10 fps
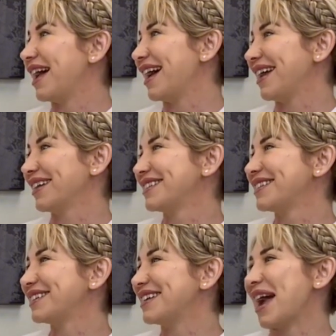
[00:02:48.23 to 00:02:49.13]

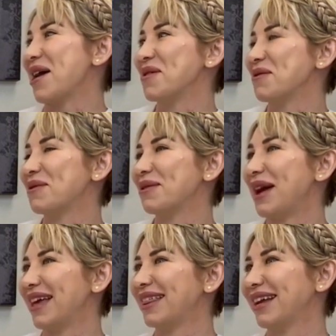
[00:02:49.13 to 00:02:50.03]
And now
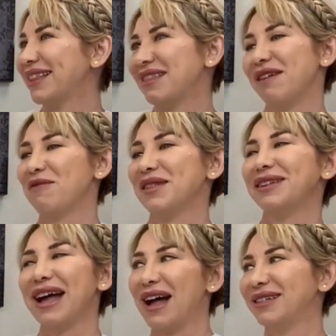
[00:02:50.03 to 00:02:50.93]
I think that they've
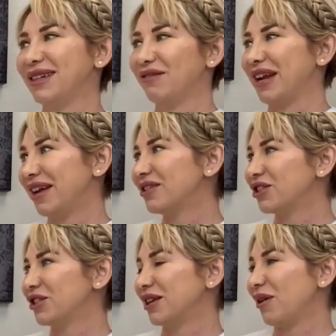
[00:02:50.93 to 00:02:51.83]
been asked to
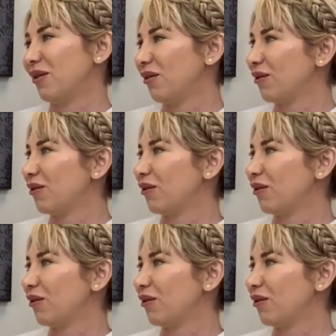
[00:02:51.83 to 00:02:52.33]
finish, so